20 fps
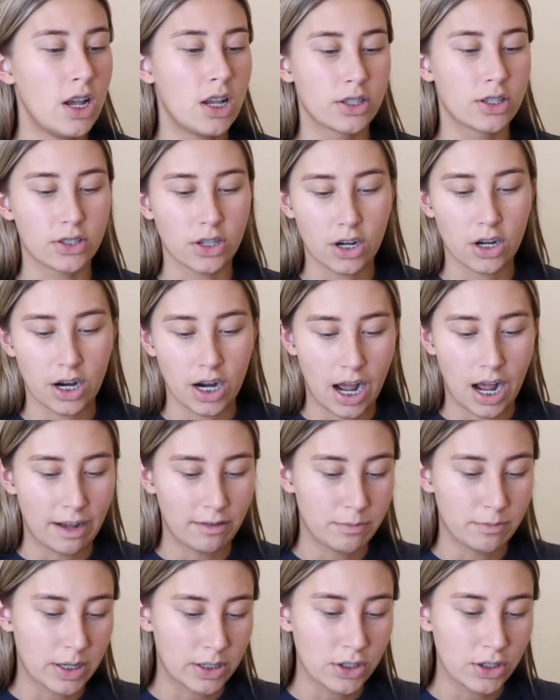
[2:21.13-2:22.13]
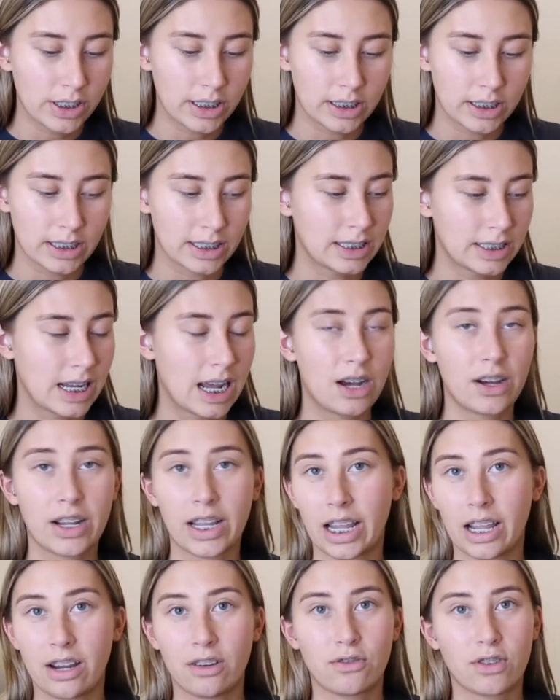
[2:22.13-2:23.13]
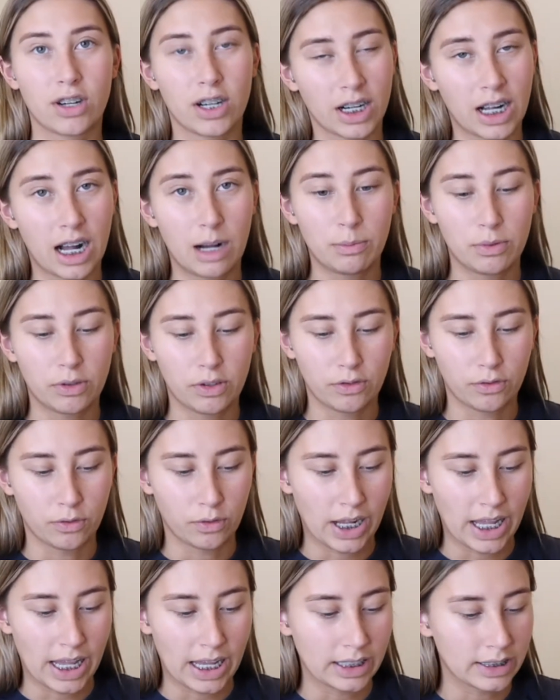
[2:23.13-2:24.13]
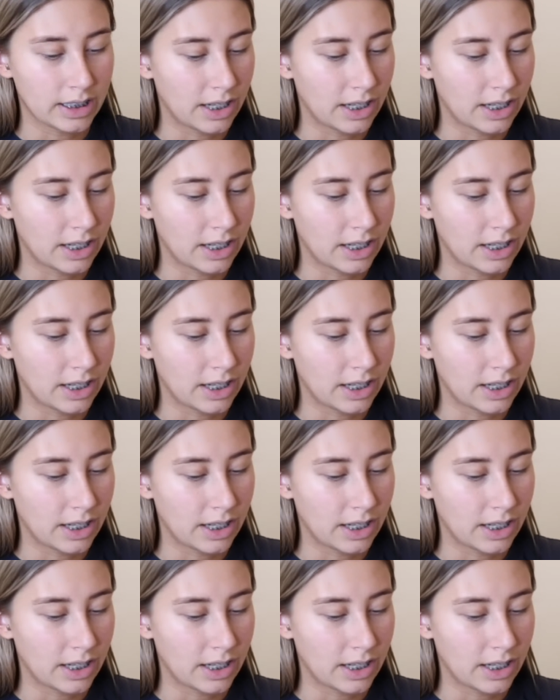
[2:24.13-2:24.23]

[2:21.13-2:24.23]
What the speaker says: So I've been using this now again for a couple of weeks.